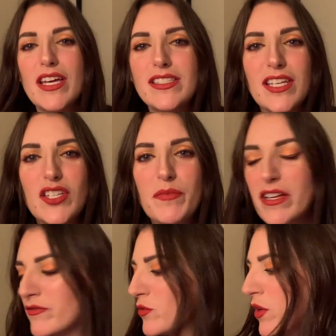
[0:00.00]
It's like you paid
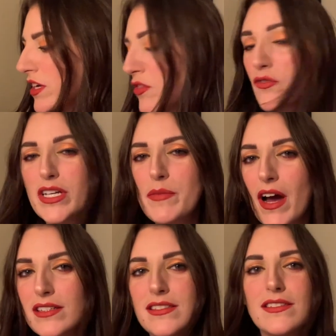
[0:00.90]
for what? Three
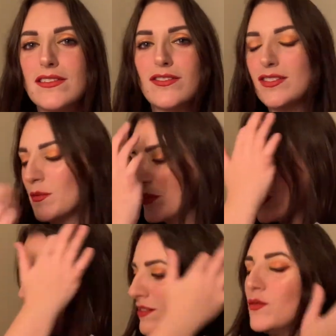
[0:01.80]
boxes or
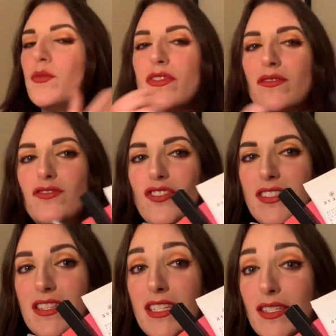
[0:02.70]
something with
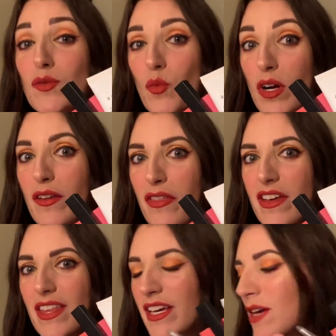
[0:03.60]
just this one thing
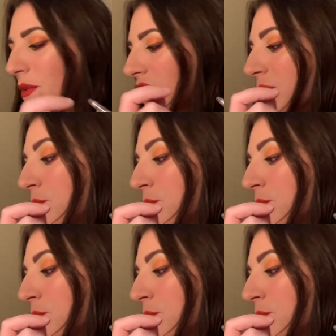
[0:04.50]
that came in it.